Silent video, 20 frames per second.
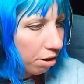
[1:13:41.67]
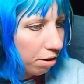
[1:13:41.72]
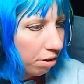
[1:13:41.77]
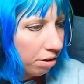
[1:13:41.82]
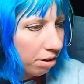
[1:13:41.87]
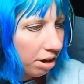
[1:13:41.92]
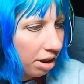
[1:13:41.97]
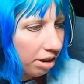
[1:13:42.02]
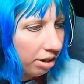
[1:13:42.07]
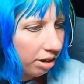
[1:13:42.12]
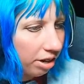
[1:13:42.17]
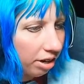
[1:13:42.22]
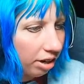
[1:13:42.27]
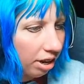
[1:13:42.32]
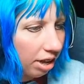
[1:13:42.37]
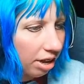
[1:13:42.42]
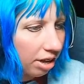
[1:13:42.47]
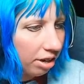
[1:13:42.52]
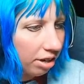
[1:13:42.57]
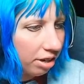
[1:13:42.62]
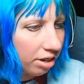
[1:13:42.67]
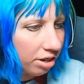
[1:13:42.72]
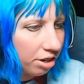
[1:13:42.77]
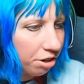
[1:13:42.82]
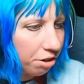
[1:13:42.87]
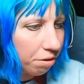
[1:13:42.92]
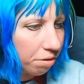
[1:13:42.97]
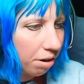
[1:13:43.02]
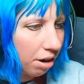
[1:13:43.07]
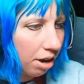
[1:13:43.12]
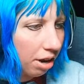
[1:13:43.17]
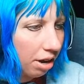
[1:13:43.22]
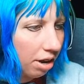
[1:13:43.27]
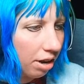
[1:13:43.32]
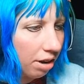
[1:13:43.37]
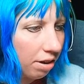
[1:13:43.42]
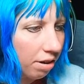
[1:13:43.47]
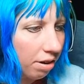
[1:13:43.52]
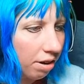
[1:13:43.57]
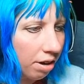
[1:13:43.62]
own any land. You
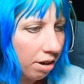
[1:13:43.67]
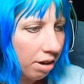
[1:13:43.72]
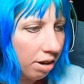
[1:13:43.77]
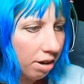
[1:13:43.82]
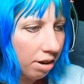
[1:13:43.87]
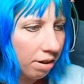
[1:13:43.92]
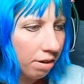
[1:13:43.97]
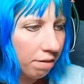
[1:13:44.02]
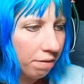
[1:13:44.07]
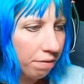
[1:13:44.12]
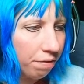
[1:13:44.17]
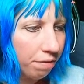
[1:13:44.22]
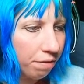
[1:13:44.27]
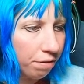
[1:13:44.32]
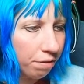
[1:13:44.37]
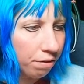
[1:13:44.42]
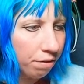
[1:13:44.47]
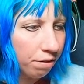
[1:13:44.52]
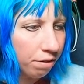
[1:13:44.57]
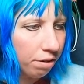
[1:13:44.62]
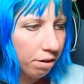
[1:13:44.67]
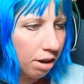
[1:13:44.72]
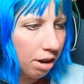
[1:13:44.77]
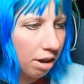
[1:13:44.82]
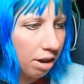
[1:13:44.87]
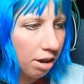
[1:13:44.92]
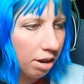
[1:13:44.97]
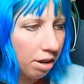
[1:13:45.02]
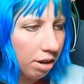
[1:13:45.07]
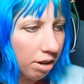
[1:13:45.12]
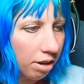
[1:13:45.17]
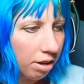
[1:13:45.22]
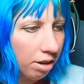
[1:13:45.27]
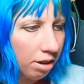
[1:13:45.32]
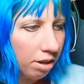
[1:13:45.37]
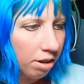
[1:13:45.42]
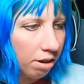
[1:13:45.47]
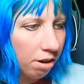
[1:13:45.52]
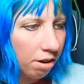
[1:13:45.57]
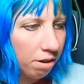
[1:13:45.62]
have
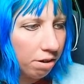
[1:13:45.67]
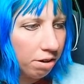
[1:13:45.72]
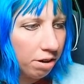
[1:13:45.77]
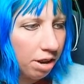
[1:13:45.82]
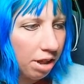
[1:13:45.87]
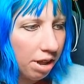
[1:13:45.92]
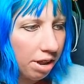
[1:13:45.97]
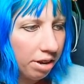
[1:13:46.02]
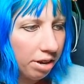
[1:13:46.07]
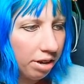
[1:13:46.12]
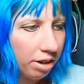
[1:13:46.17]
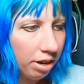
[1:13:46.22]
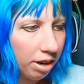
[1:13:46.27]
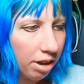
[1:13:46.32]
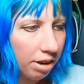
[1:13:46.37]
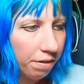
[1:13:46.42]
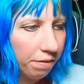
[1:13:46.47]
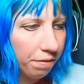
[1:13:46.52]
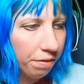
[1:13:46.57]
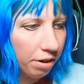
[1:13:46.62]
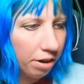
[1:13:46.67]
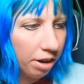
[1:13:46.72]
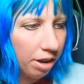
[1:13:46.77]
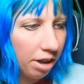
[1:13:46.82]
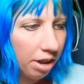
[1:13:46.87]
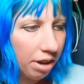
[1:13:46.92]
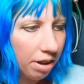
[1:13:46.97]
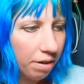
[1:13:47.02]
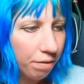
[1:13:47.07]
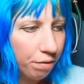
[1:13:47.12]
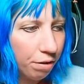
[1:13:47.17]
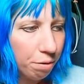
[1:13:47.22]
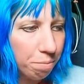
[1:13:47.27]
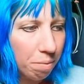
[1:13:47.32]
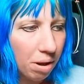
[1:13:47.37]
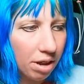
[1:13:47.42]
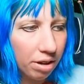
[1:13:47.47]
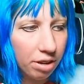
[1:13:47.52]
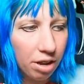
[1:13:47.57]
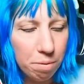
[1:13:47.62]
own any land for I have a
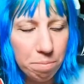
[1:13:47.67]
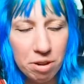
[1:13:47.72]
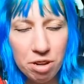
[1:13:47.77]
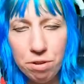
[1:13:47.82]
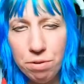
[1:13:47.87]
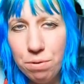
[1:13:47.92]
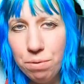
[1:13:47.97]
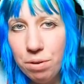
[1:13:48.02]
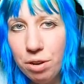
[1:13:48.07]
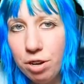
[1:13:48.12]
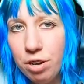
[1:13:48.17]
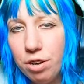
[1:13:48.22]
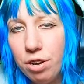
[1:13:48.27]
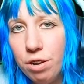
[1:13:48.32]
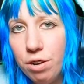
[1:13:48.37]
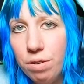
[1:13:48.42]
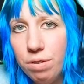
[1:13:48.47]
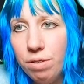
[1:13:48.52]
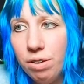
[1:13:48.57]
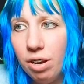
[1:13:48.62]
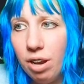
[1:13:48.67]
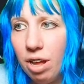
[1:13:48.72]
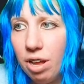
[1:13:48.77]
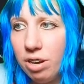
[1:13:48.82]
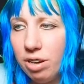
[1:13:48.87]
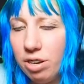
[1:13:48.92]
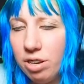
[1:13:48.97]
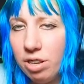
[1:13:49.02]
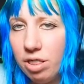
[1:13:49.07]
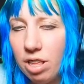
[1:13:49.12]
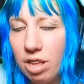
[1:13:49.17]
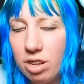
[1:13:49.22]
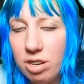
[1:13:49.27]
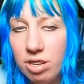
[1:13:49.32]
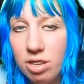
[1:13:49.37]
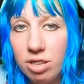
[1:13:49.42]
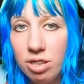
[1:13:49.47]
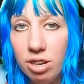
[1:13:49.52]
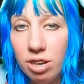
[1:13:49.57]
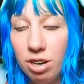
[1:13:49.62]
Mac. I mean, you can own land.
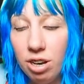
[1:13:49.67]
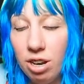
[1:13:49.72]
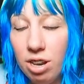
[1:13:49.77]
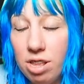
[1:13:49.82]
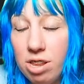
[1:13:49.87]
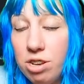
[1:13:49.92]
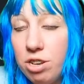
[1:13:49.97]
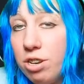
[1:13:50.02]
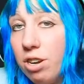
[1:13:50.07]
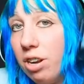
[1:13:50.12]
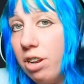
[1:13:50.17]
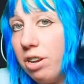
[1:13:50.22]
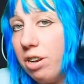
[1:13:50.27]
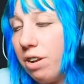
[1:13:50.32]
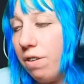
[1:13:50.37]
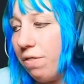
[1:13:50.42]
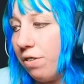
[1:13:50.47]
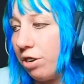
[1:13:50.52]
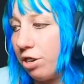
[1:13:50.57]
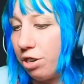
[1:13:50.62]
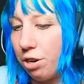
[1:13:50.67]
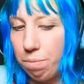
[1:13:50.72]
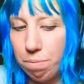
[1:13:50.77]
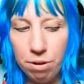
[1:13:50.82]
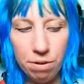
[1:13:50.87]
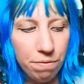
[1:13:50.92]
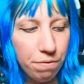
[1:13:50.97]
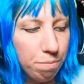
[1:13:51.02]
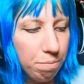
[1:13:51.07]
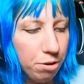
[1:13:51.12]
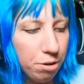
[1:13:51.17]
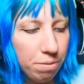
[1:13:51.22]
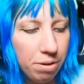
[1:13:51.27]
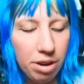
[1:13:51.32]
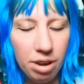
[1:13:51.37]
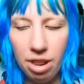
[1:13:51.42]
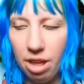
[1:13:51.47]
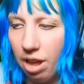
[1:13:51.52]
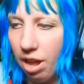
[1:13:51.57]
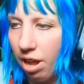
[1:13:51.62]
There's literally nothing stopping you from
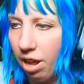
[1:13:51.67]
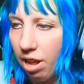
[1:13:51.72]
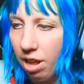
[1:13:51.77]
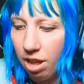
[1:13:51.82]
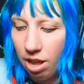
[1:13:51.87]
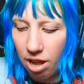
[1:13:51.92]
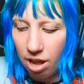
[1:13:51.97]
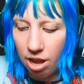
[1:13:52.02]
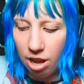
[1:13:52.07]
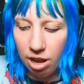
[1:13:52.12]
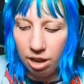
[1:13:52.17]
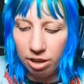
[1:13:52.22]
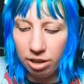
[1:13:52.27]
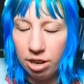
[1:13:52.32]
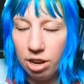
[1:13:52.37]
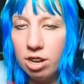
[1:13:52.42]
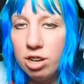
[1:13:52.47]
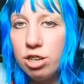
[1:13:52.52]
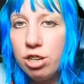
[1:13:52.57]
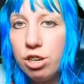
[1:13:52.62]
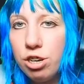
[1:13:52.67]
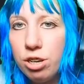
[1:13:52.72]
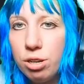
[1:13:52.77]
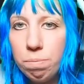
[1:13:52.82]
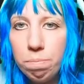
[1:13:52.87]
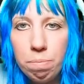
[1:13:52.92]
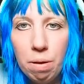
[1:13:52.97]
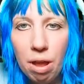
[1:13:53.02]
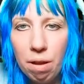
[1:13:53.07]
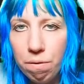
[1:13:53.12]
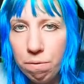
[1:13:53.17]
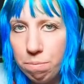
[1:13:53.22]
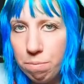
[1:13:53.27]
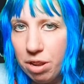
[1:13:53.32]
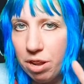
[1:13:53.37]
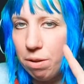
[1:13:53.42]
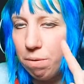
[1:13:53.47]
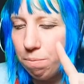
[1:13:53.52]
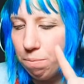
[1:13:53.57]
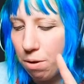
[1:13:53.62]
doing that. Guys, just bear with
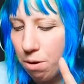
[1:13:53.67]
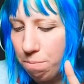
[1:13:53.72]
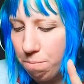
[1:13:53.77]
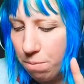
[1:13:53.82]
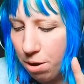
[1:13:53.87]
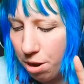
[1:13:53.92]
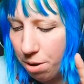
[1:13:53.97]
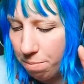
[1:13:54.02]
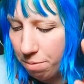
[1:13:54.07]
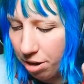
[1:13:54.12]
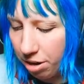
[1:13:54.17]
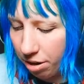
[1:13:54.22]
me one moment.